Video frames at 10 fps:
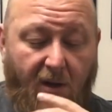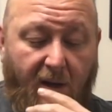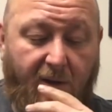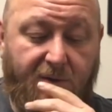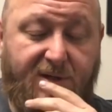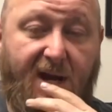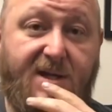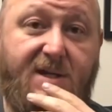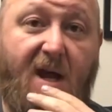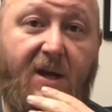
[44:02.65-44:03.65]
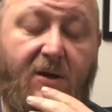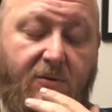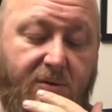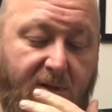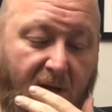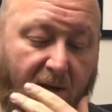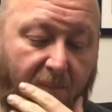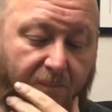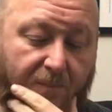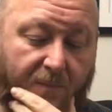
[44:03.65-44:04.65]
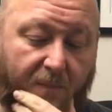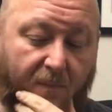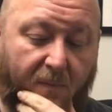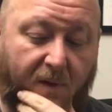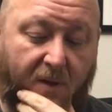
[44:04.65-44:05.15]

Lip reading: And those guys did not use the